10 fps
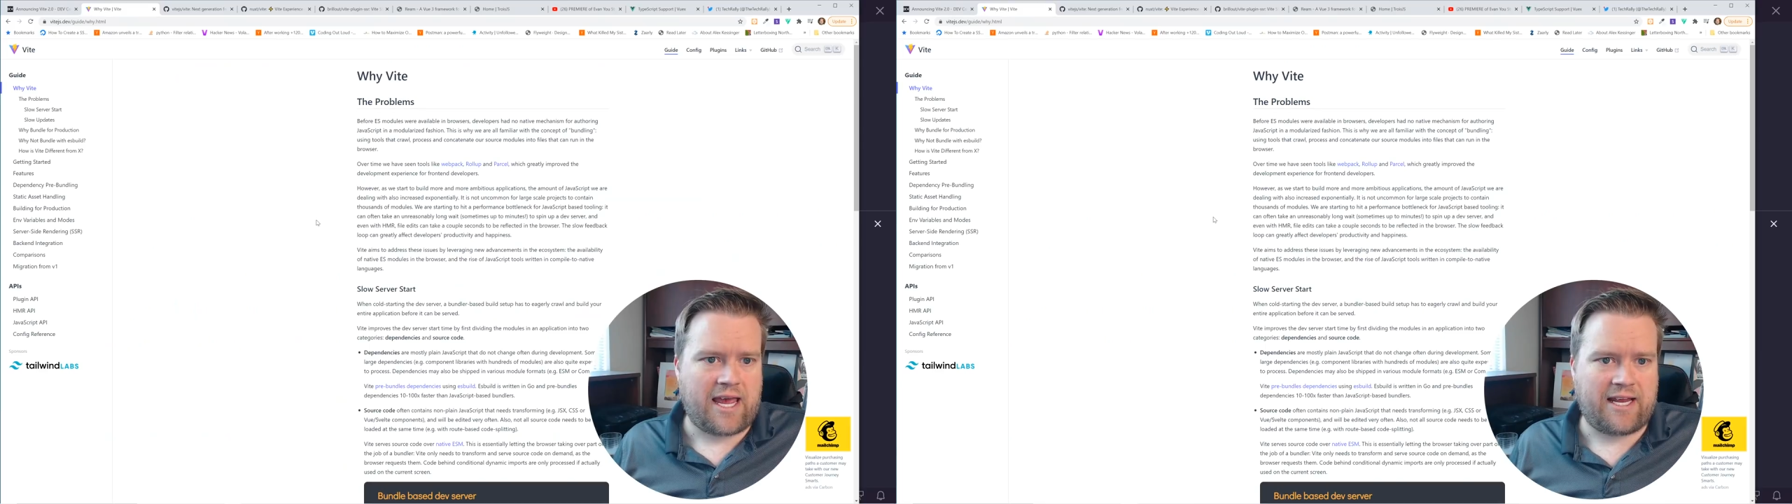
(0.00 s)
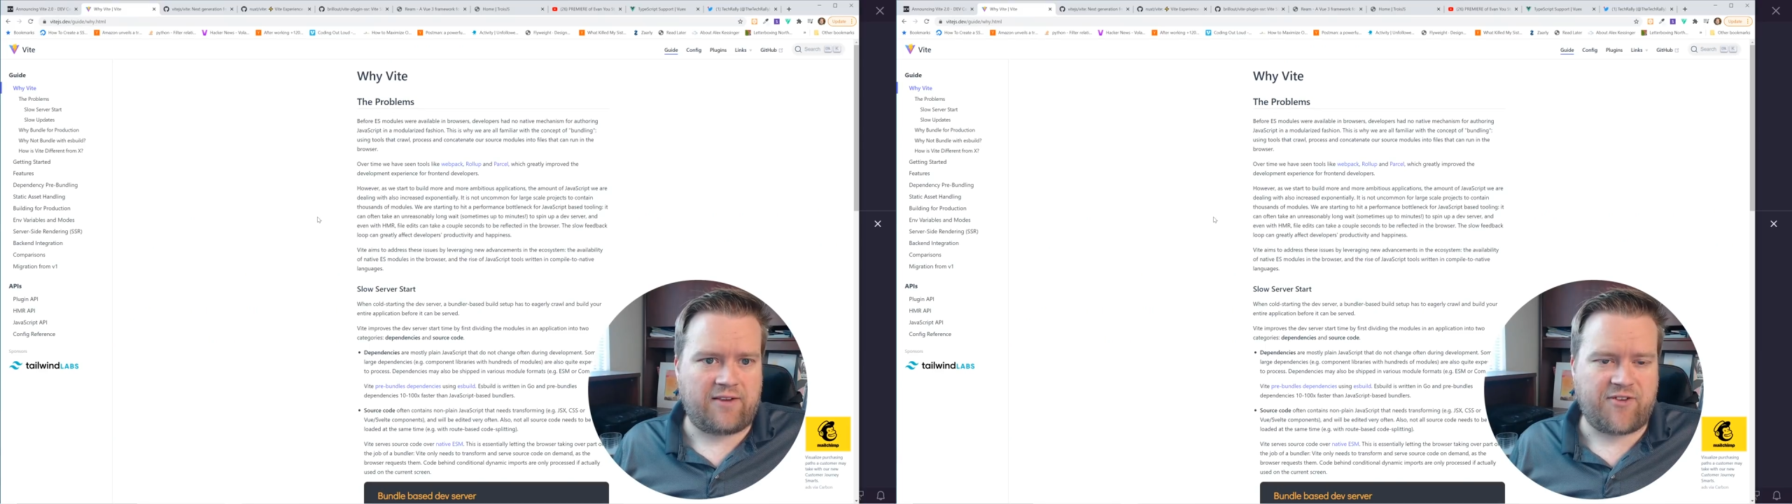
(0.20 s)

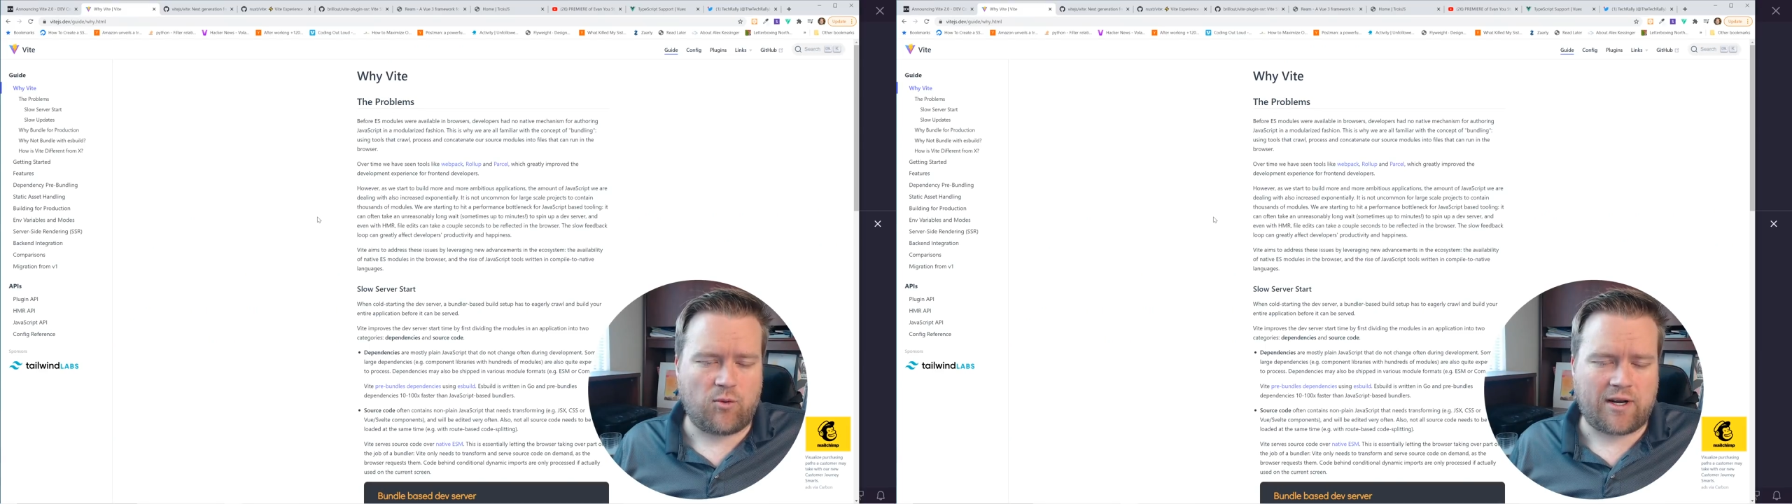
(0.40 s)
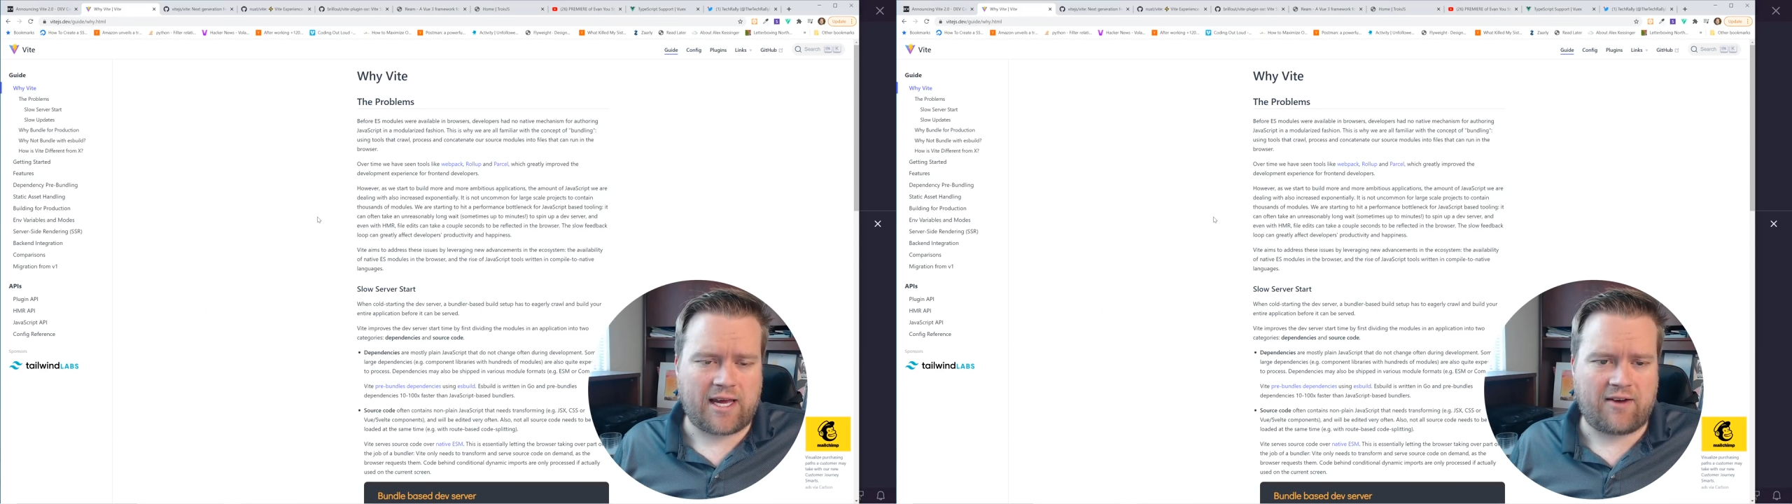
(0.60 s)
And if you
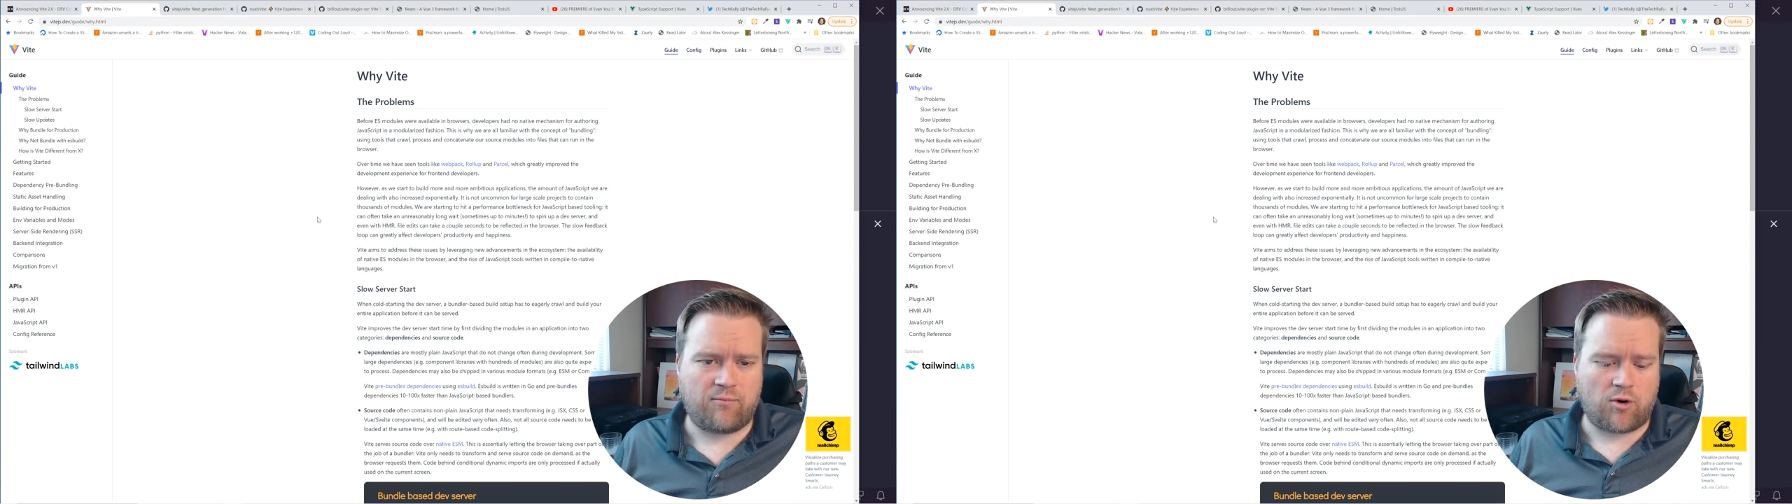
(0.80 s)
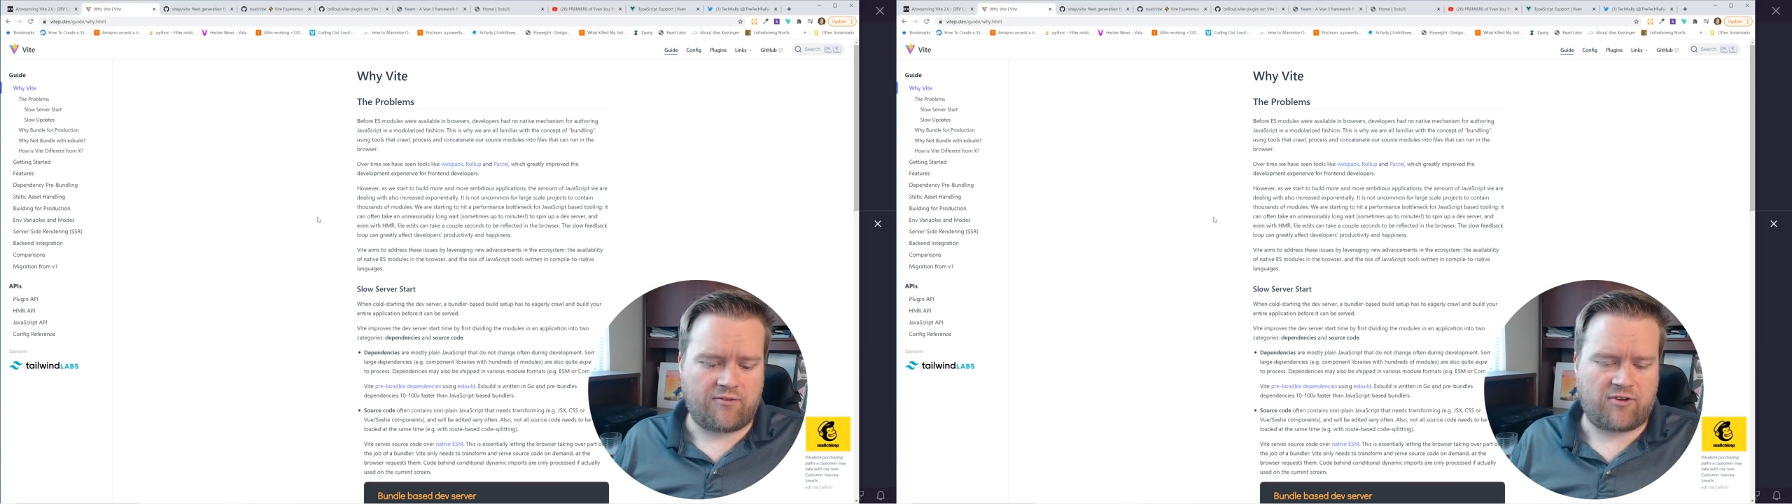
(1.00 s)
want to have
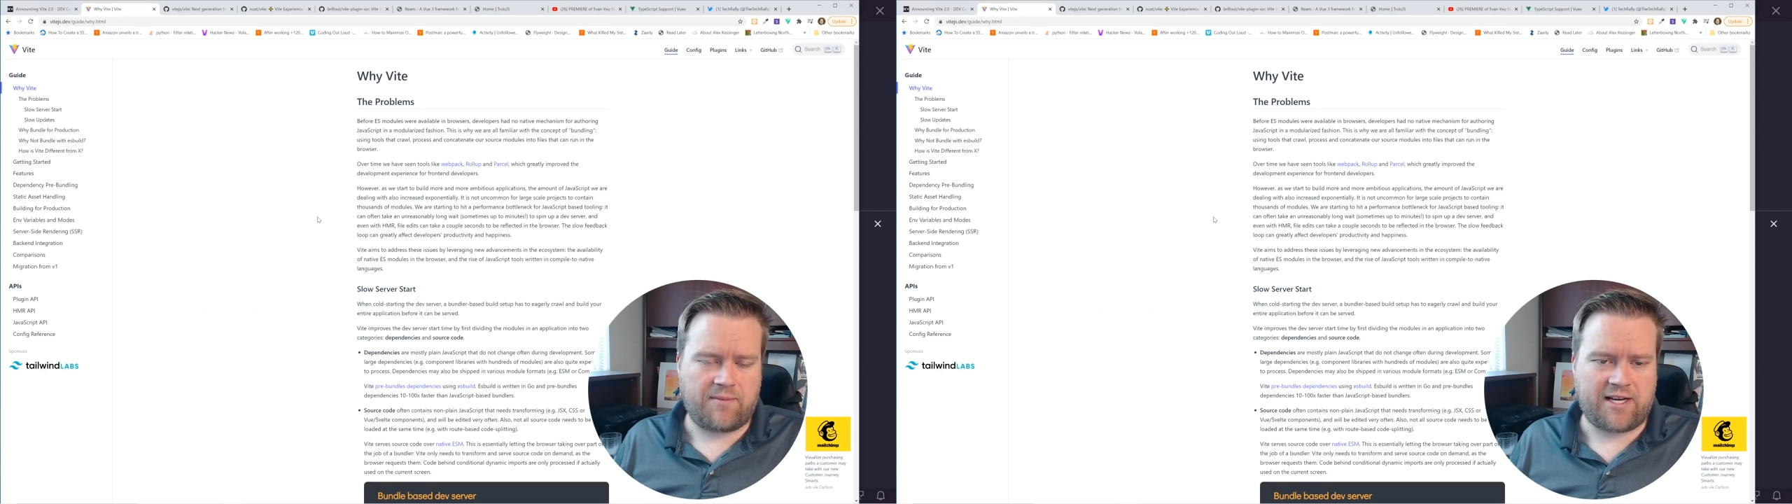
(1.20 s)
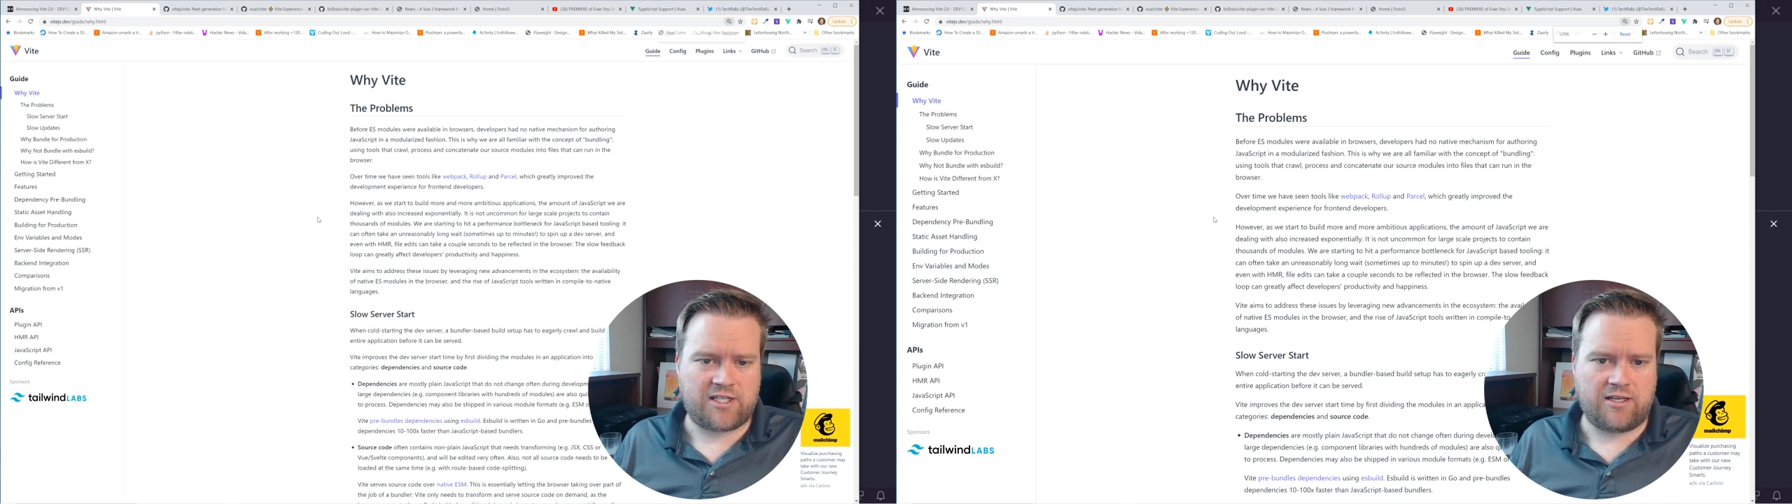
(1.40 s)
more
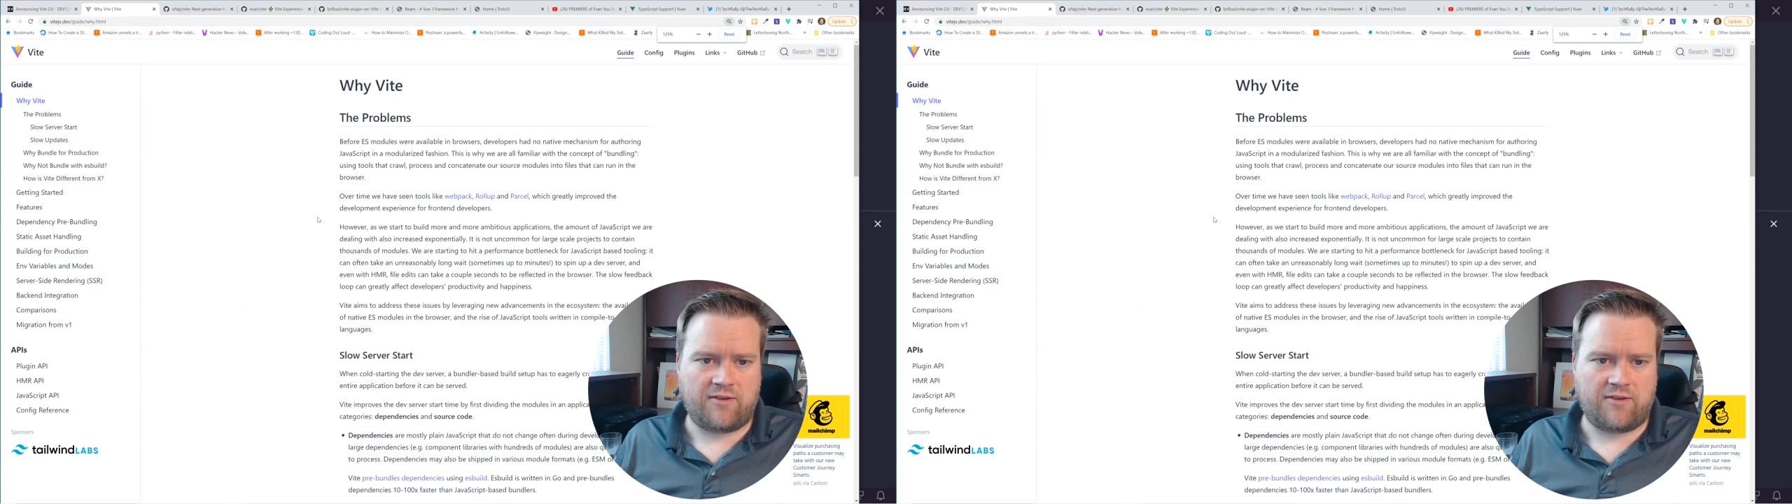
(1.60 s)
information,